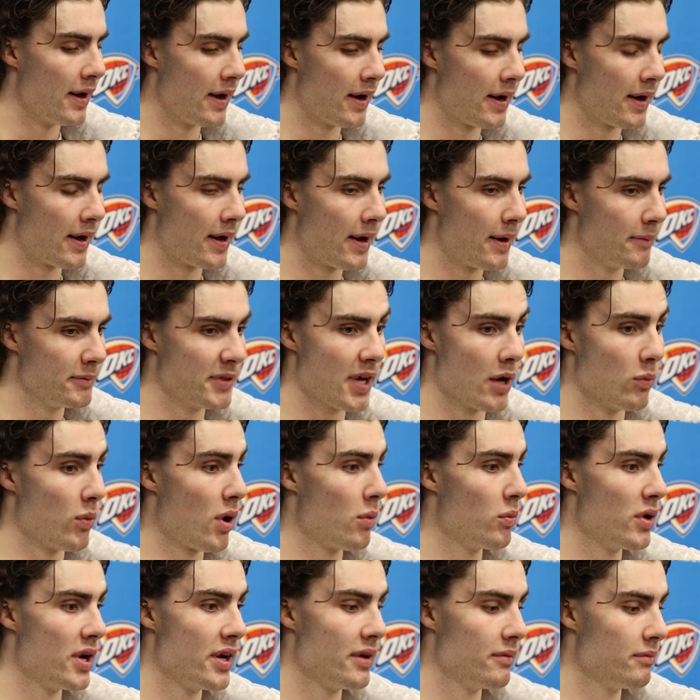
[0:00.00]
Um, yeah,
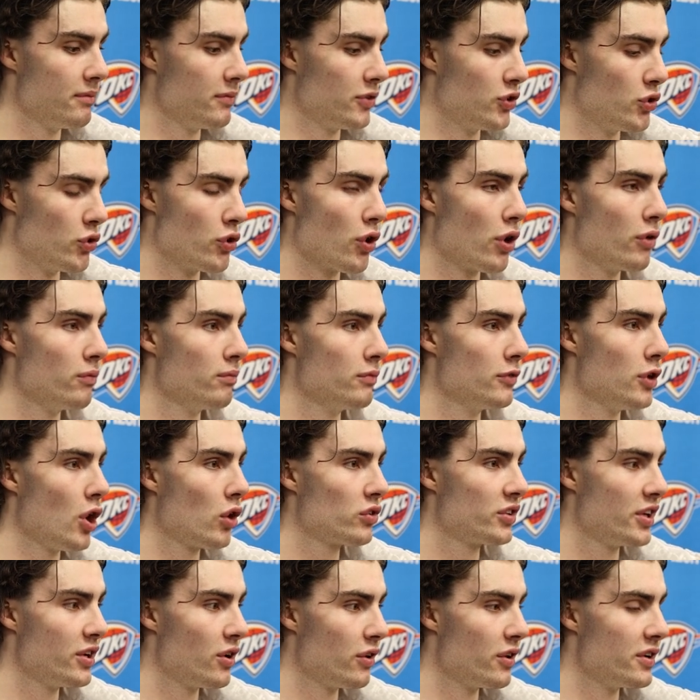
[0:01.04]
when we're good on
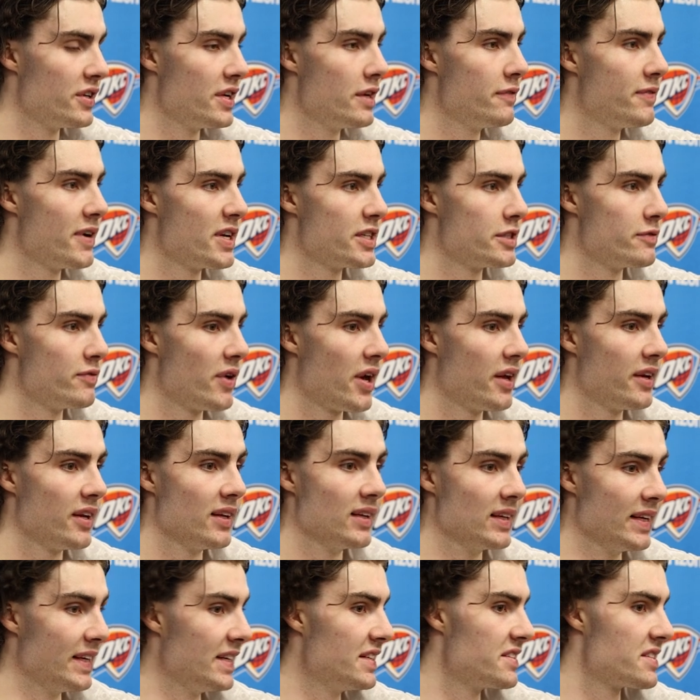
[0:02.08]
locked in on the defensive end,
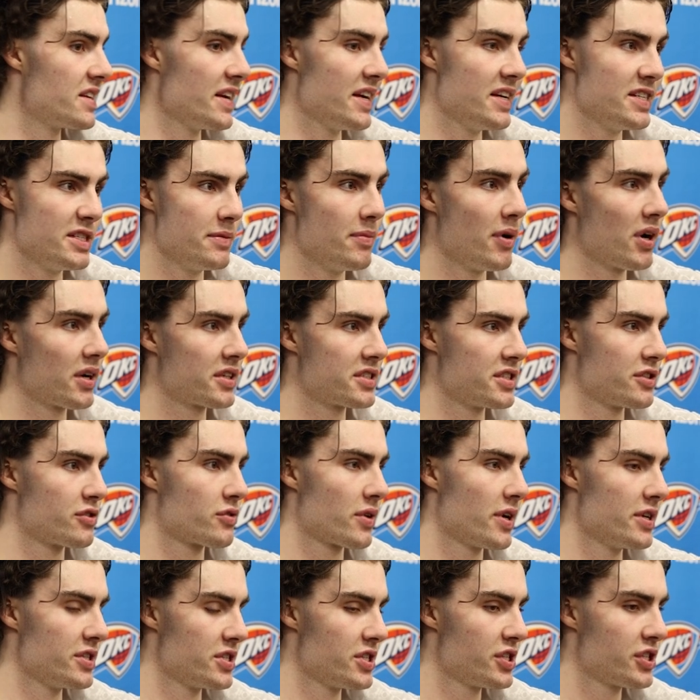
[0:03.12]
it leads to easy buckets in
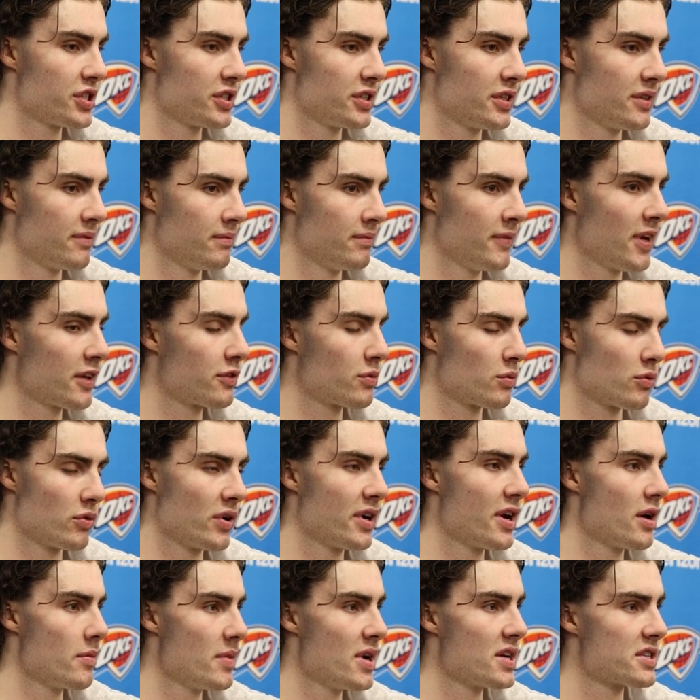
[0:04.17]
transition, and that's when
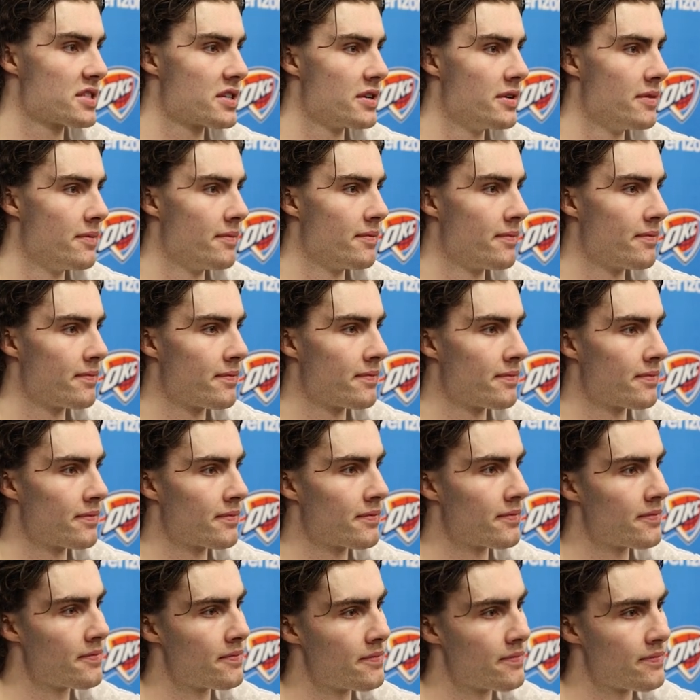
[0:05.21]
we're at our best. And
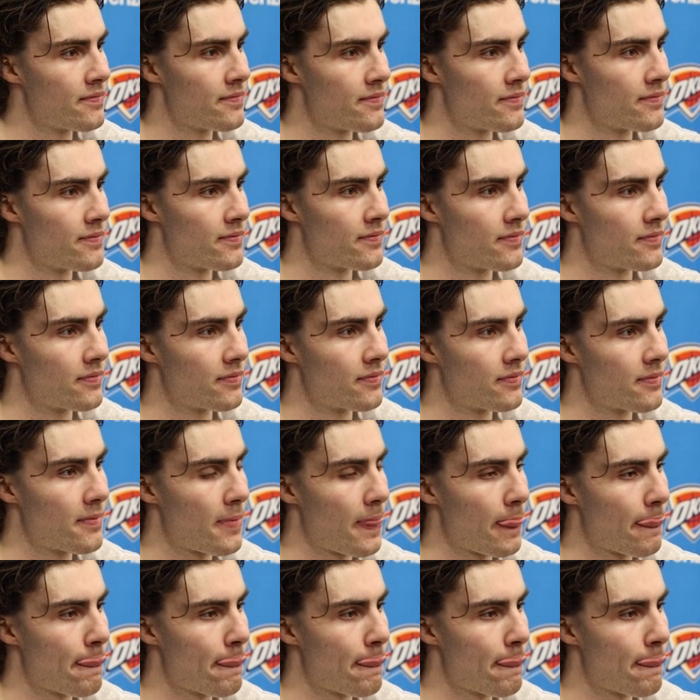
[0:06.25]
defensively, what was key in